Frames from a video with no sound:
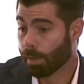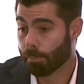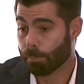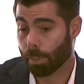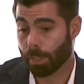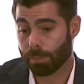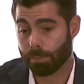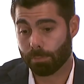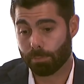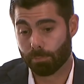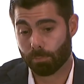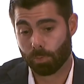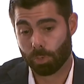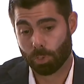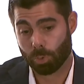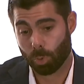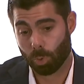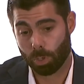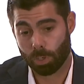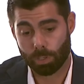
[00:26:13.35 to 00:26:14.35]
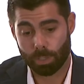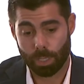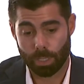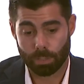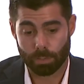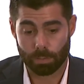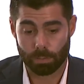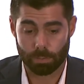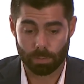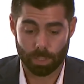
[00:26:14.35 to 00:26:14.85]
But resort
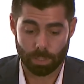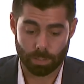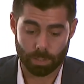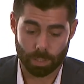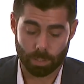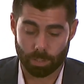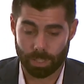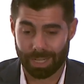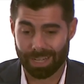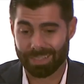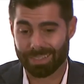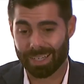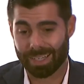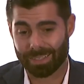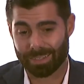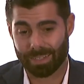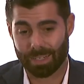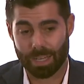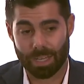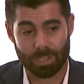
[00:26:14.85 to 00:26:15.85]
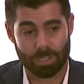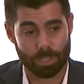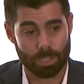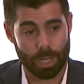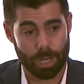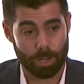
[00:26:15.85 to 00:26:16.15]
and kind of destination